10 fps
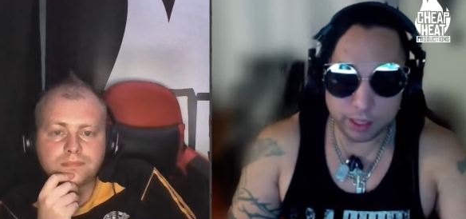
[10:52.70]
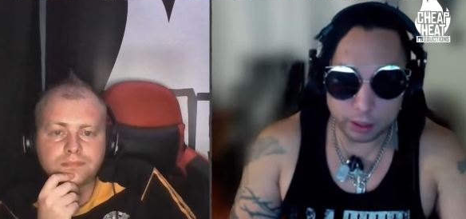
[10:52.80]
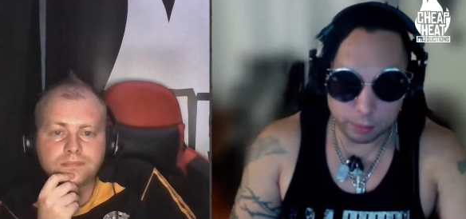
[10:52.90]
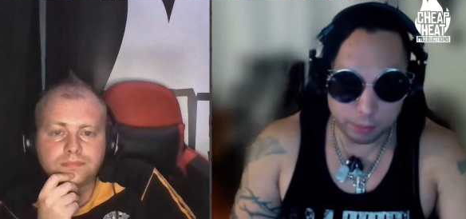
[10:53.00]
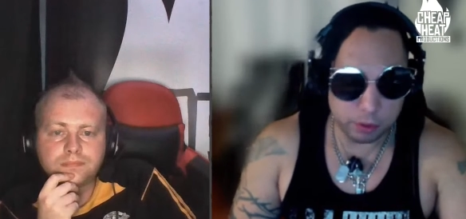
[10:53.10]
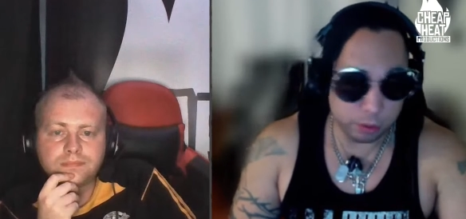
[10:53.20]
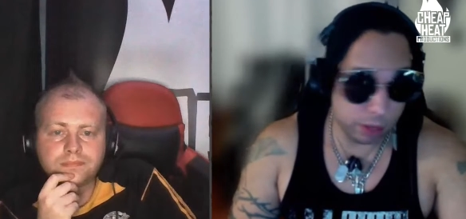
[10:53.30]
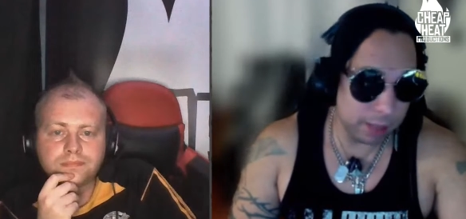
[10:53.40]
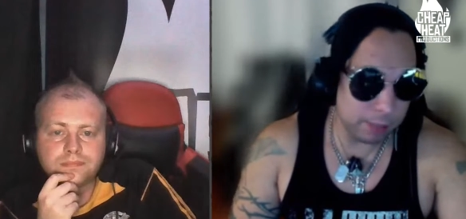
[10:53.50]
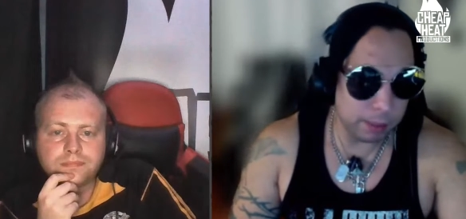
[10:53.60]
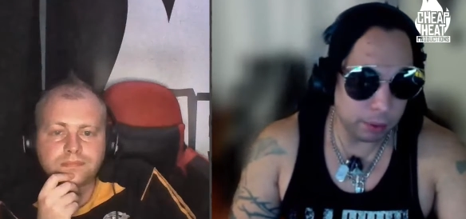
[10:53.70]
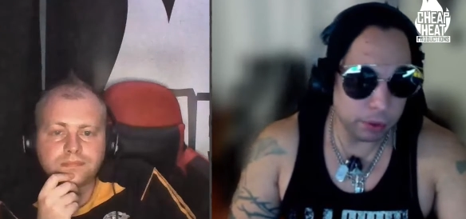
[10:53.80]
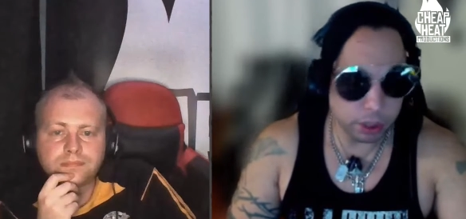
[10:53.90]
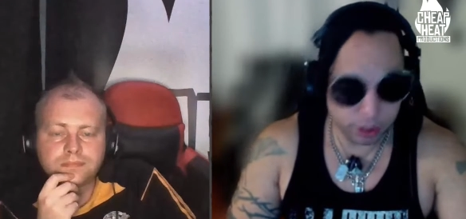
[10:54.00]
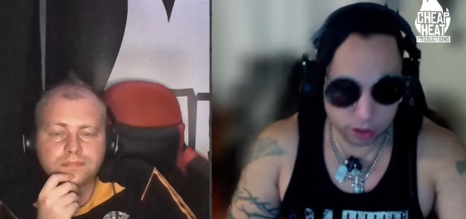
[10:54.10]
Speaker 1: the right people
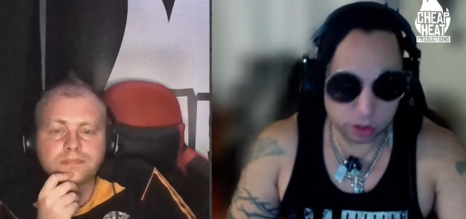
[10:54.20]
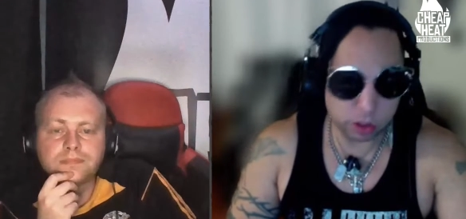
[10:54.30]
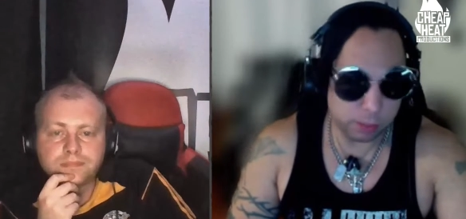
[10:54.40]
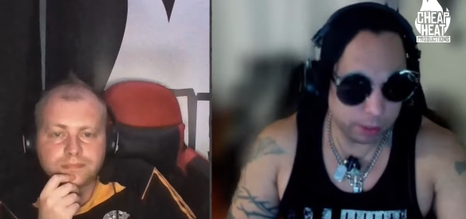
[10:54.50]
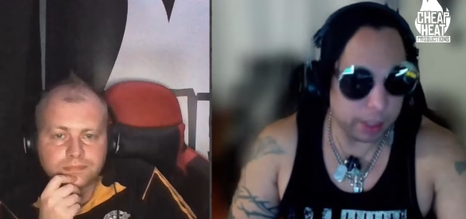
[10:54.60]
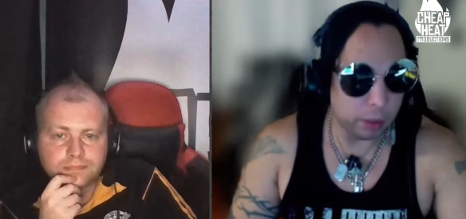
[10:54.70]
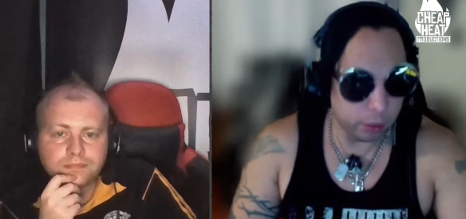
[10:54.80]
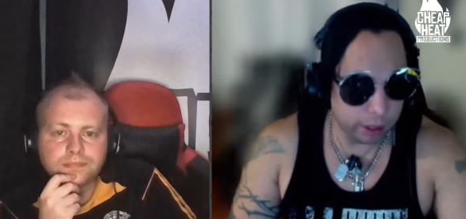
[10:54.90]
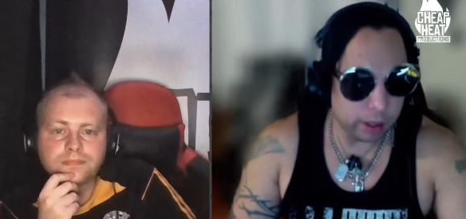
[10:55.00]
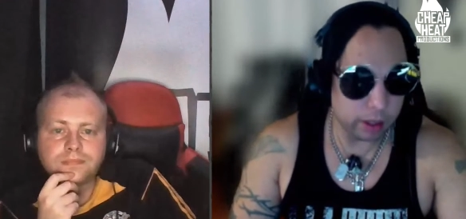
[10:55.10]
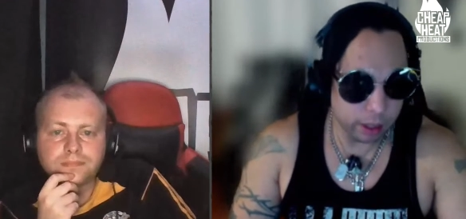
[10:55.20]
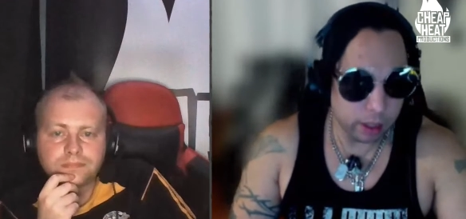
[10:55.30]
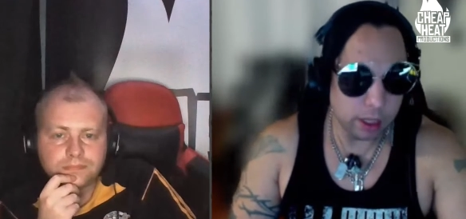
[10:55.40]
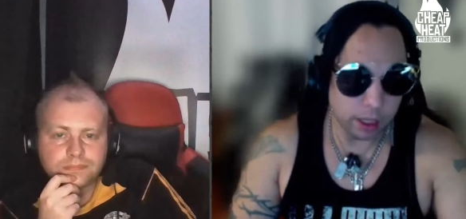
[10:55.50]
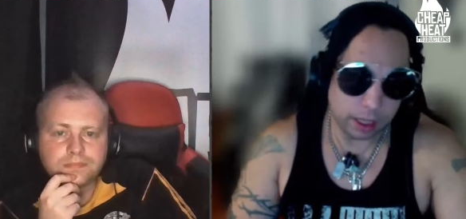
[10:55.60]
just to start playing with,
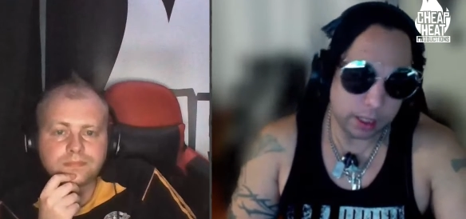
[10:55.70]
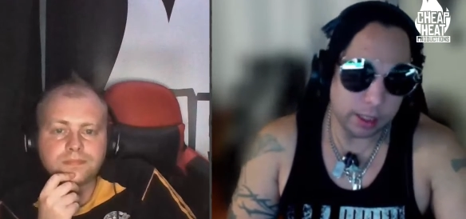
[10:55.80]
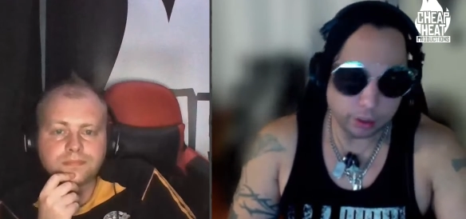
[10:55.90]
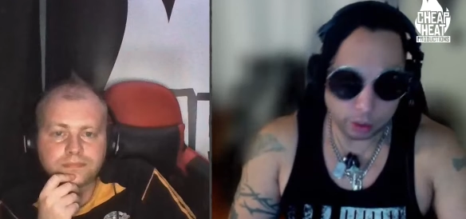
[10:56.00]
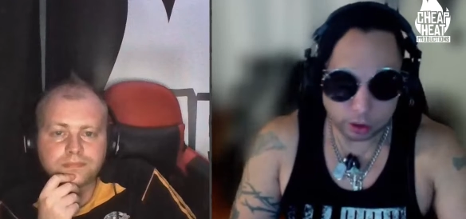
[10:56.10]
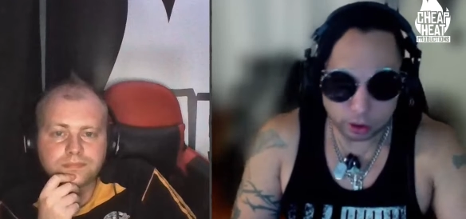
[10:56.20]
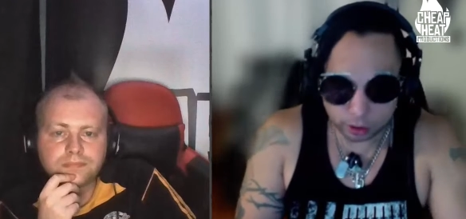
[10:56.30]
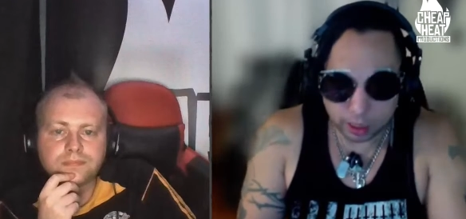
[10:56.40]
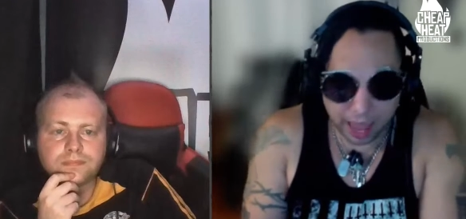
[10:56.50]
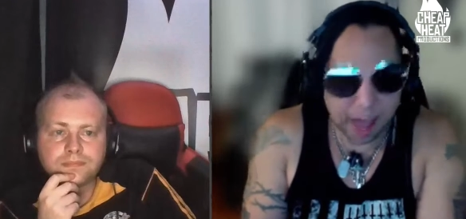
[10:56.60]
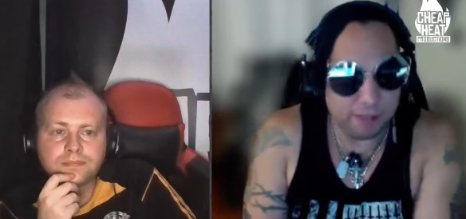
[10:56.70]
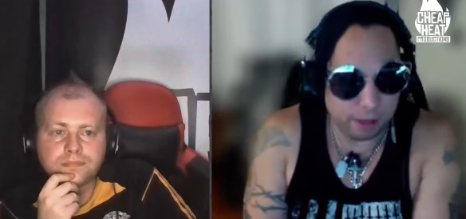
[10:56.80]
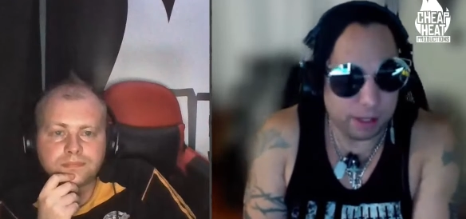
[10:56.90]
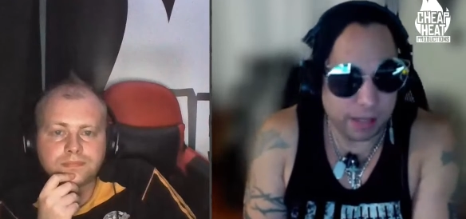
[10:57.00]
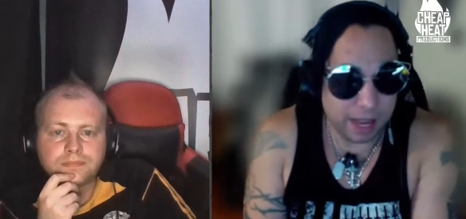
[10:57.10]
and then you have a,
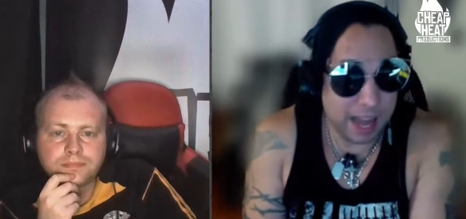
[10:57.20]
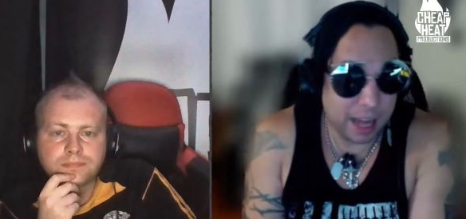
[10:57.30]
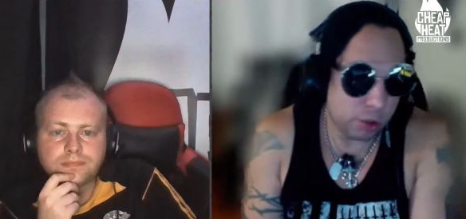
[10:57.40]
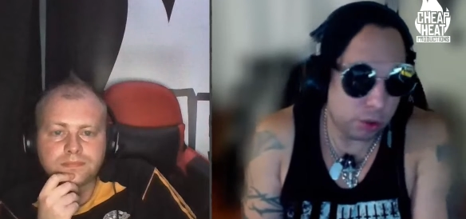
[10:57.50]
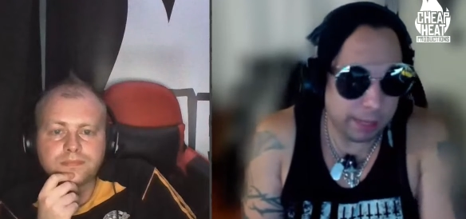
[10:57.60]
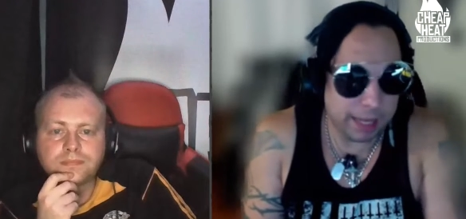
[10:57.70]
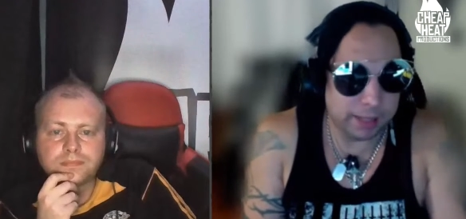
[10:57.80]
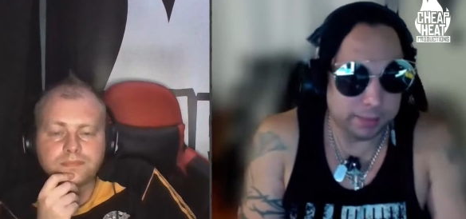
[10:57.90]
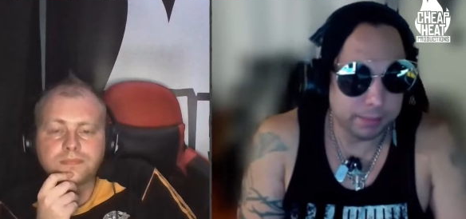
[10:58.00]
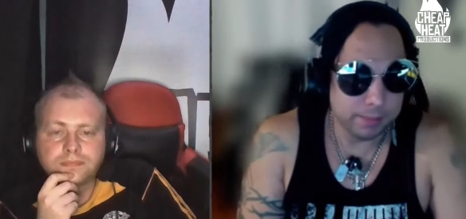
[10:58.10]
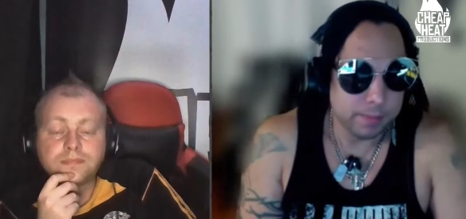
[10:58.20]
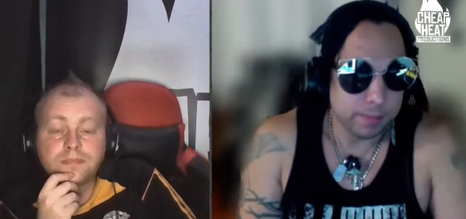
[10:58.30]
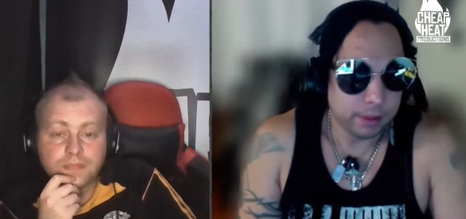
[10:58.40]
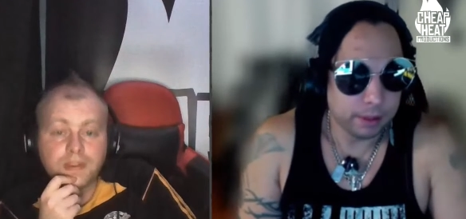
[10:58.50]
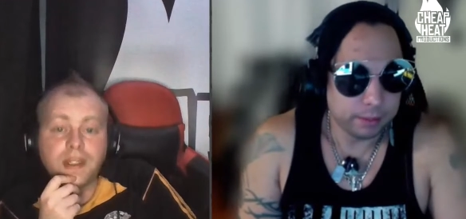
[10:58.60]
an actual band.
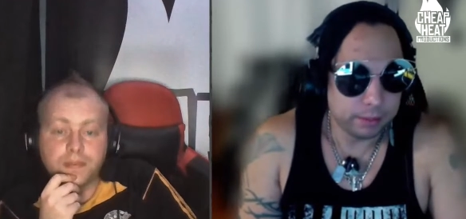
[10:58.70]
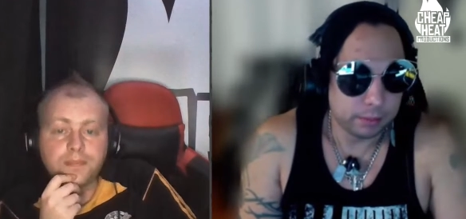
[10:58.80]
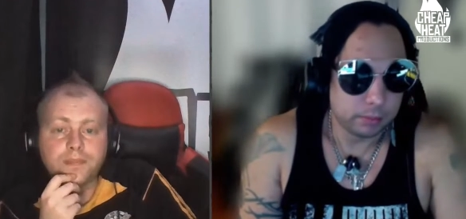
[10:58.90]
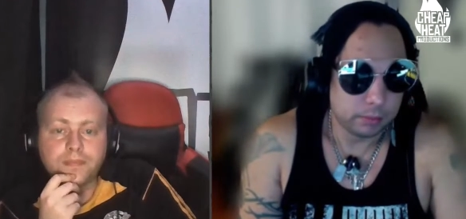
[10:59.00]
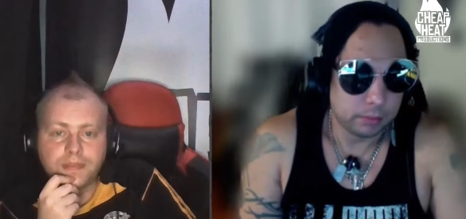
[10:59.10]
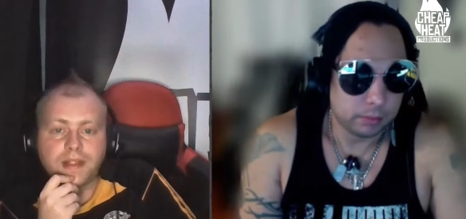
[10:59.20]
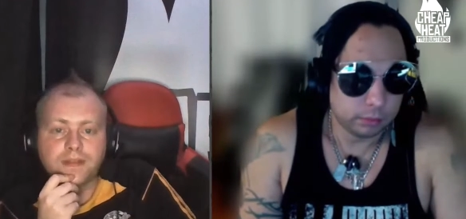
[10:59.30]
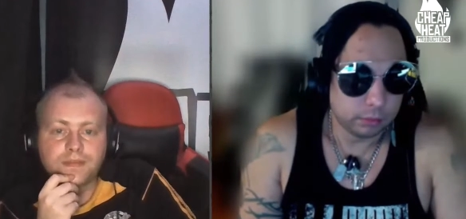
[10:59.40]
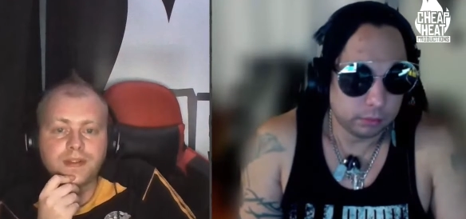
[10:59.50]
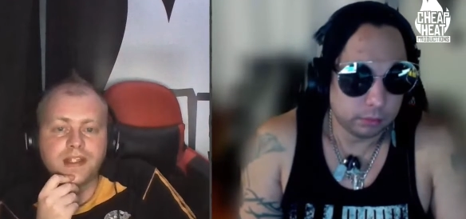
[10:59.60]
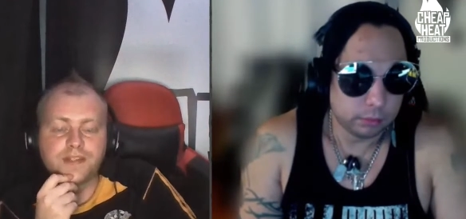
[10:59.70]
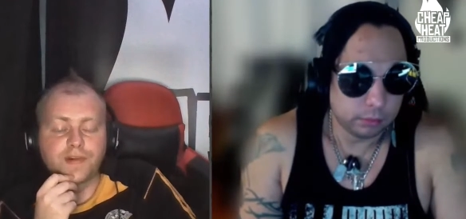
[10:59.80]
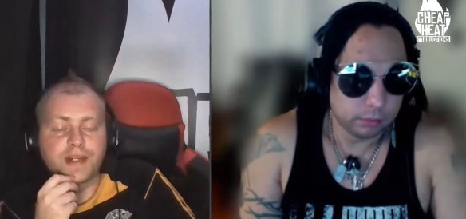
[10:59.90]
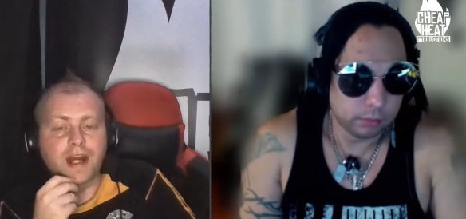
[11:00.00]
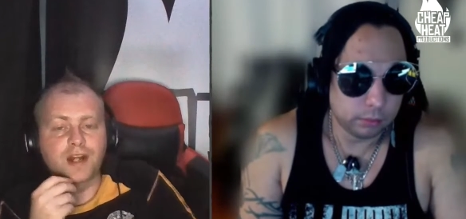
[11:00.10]
Speaker 2: Yeah, yeah. It's
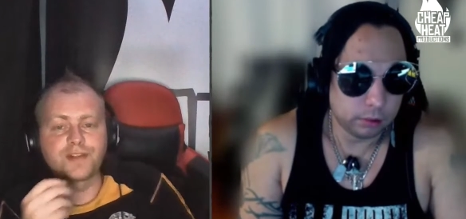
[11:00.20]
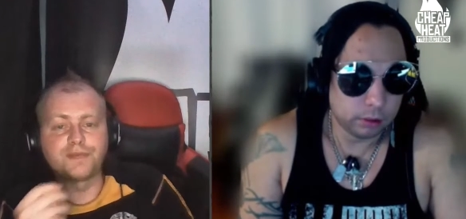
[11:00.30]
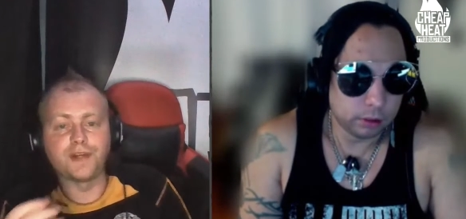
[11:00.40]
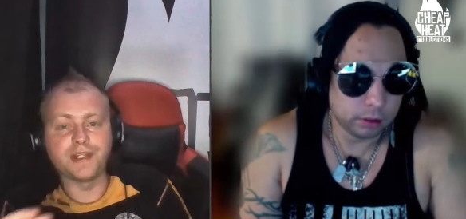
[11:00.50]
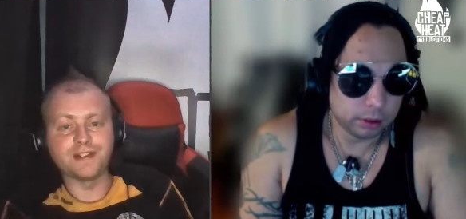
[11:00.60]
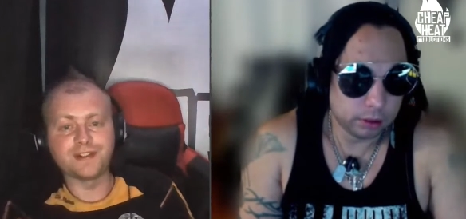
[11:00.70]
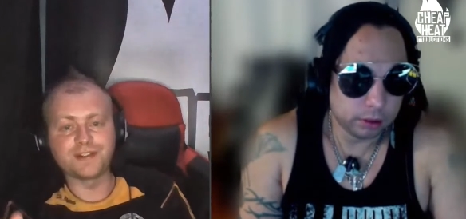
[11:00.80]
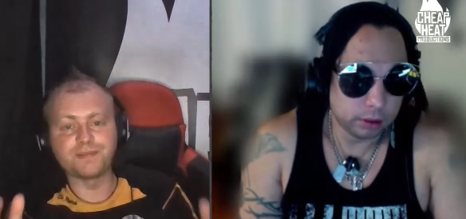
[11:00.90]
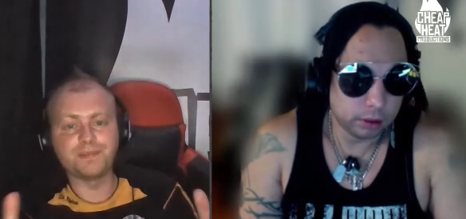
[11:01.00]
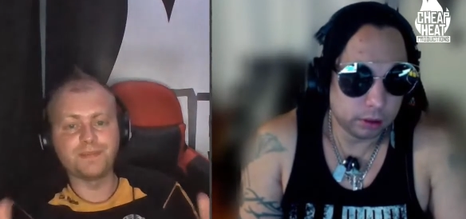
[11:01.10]
very hard to find